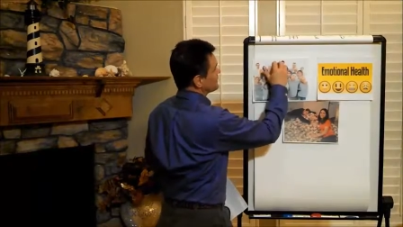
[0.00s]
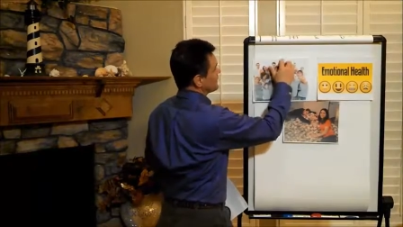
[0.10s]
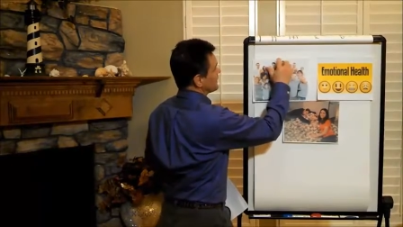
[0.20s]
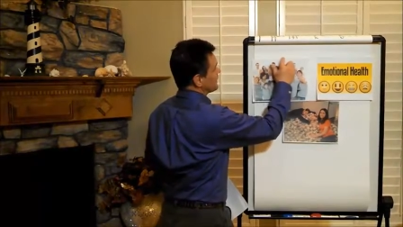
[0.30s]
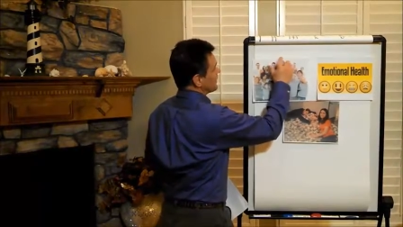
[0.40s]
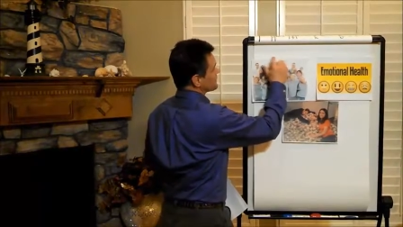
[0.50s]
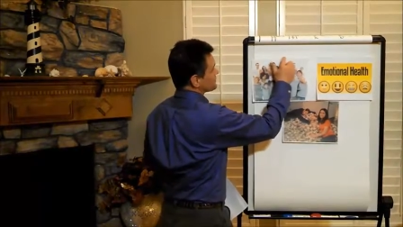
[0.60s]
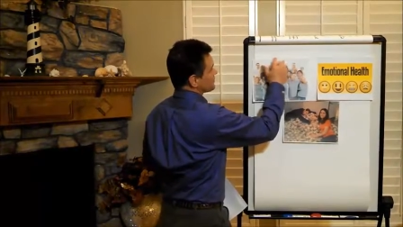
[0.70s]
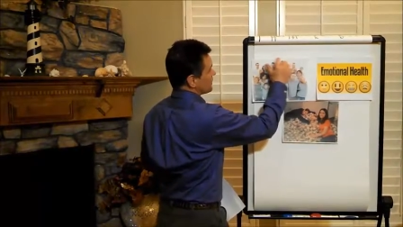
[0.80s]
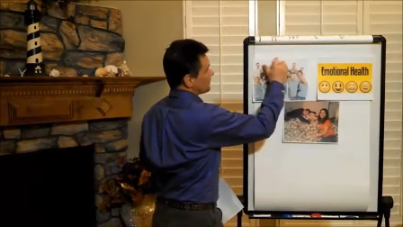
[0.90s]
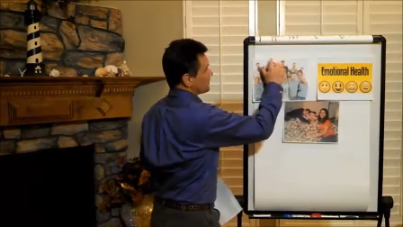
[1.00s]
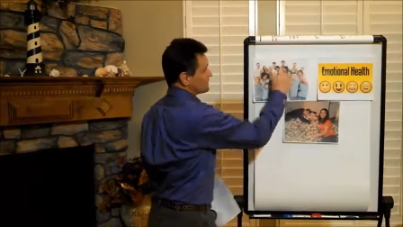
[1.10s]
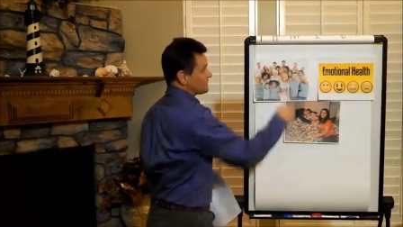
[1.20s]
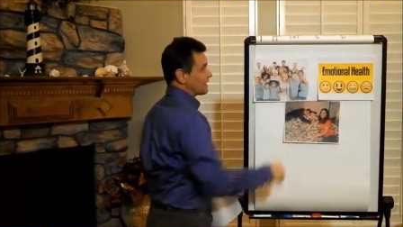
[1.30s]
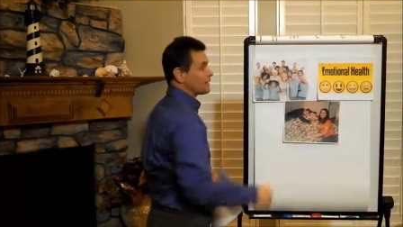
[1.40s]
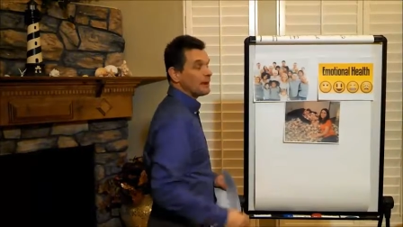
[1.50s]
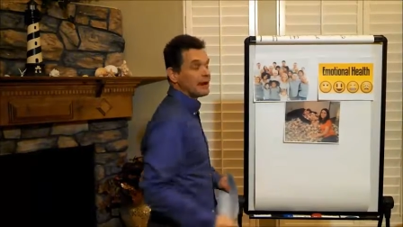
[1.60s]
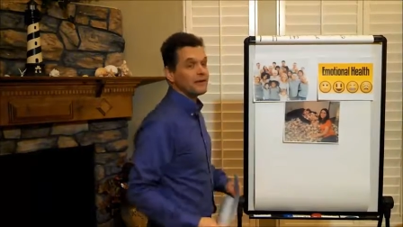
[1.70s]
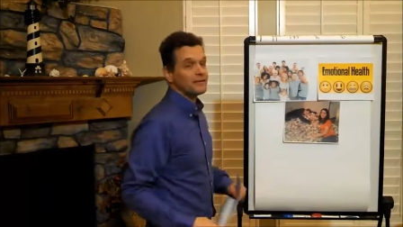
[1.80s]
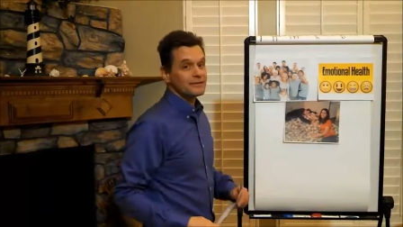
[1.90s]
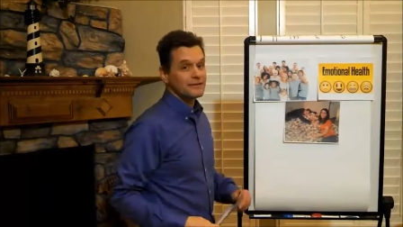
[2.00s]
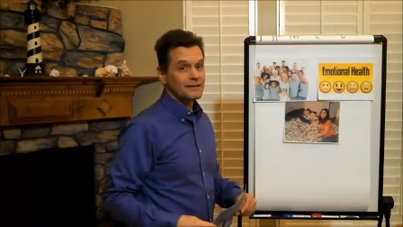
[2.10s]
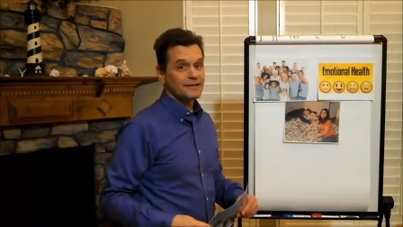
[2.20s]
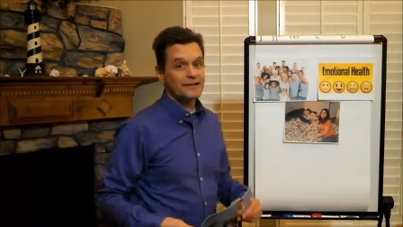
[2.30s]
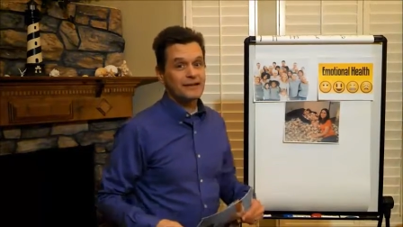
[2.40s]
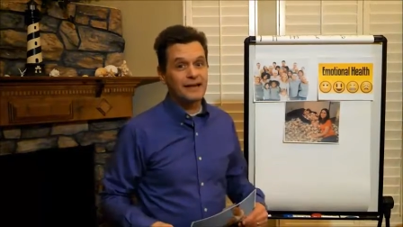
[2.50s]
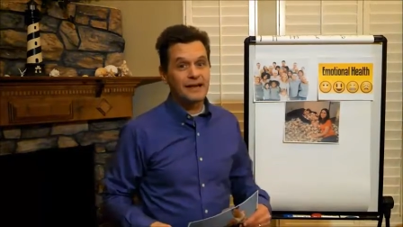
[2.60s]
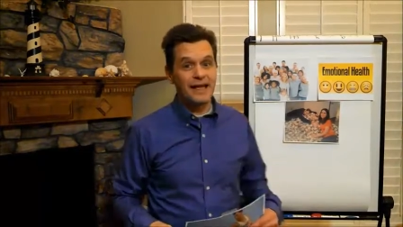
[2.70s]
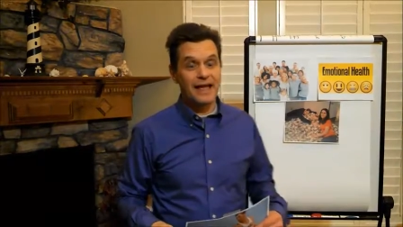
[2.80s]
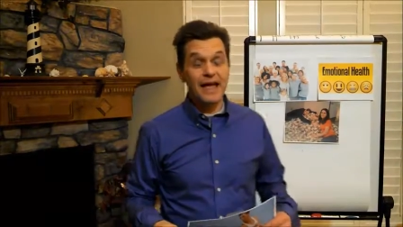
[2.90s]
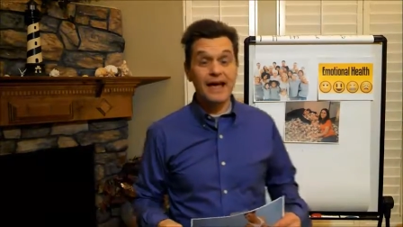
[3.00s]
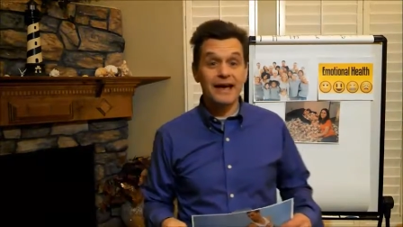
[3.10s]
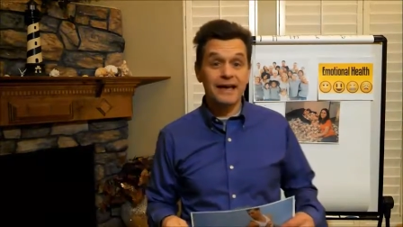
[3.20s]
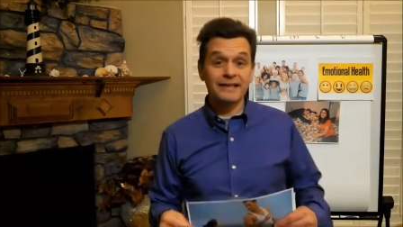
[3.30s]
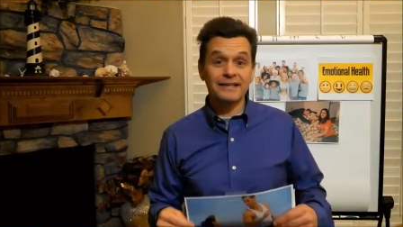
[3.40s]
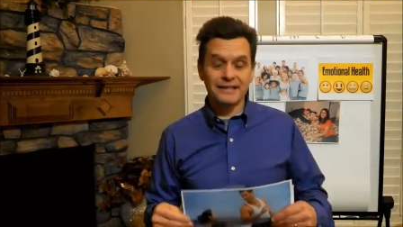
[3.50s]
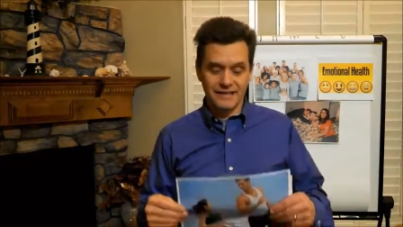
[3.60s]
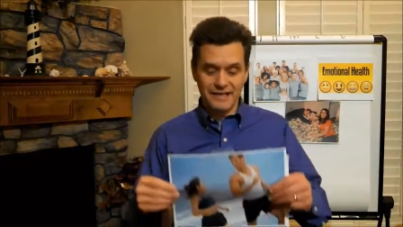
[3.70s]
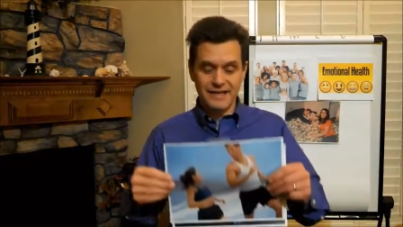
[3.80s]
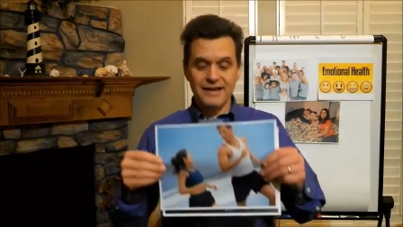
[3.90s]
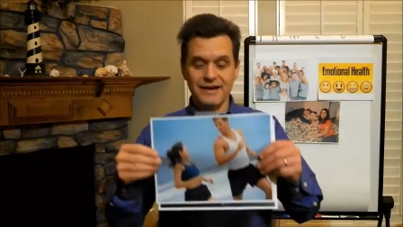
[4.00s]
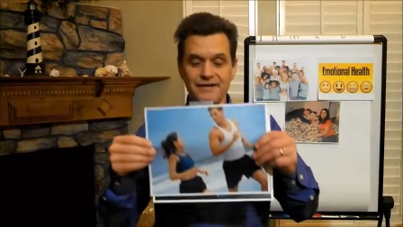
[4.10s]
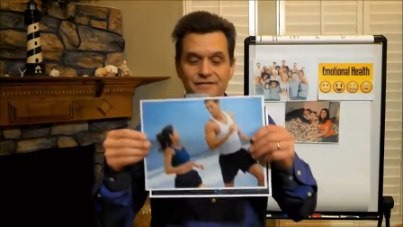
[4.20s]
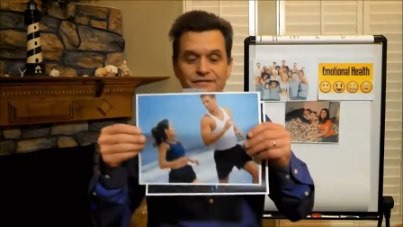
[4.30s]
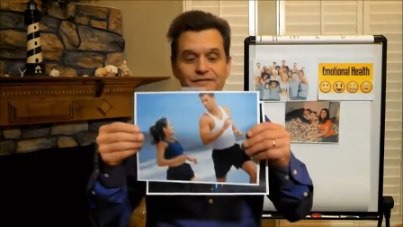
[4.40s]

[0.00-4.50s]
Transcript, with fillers: then that's what I want to talk about. And if